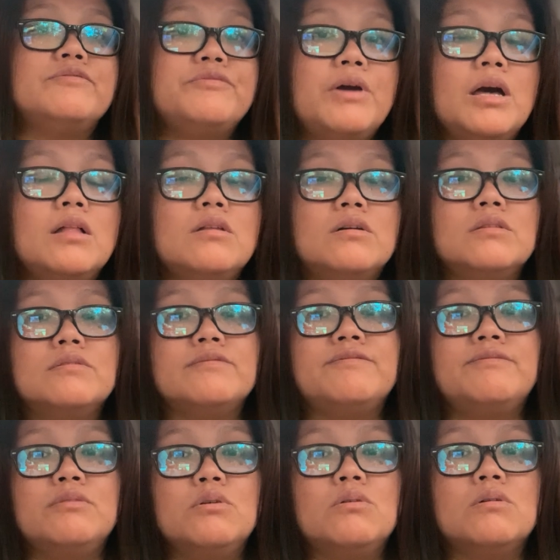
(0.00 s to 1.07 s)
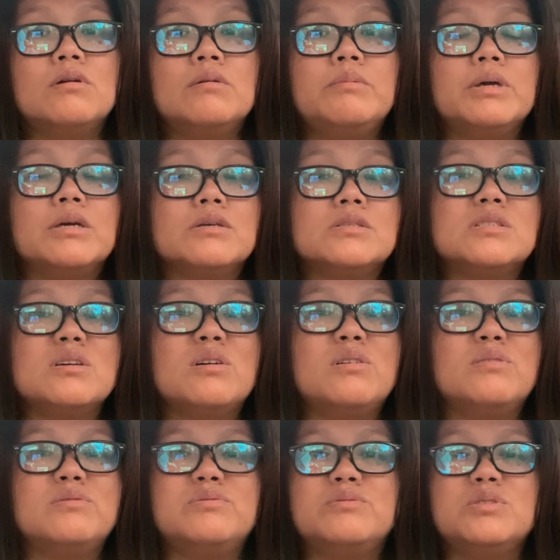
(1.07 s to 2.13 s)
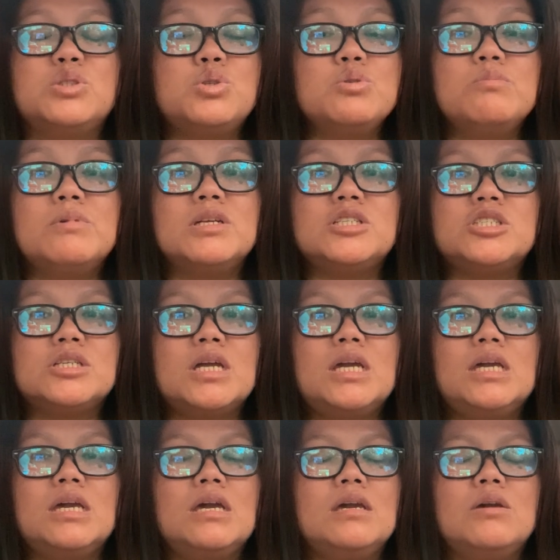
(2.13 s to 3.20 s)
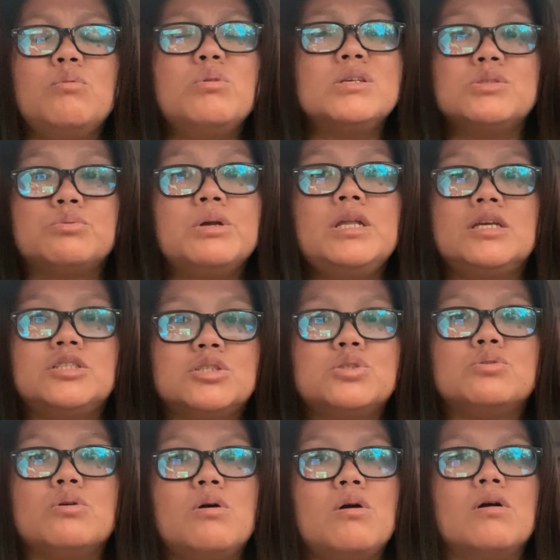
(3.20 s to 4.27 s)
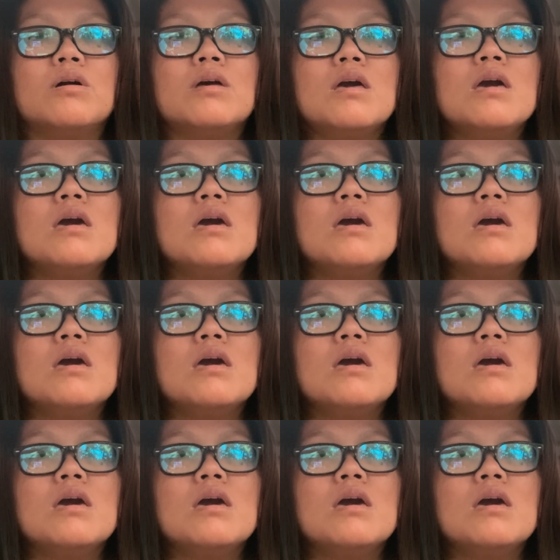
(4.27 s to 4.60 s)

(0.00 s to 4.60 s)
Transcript: fell on the floor because of too much shaking. It was really strong.